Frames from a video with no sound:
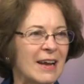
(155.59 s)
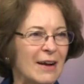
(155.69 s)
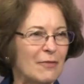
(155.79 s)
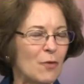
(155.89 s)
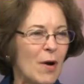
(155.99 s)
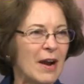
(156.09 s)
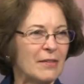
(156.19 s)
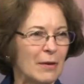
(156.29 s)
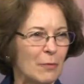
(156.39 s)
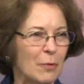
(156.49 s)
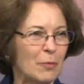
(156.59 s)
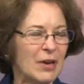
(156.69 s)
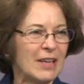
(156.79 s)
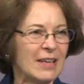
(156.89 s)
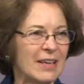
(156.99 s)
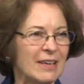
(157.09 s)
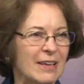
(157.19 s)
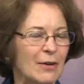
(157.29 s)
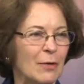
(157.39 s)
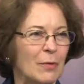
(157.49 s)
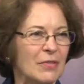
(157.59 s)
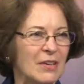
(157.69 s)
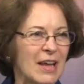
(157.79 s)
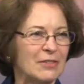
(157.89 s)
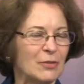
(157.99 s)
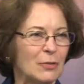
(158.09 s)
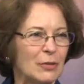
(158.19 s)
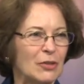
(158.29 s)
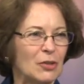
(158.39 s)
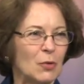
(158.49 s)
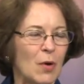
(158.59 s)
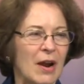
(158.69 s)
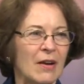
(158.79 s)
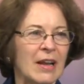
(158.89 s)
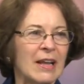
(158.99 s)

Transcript: of choir that we're bringing in here with the National Christian Choir.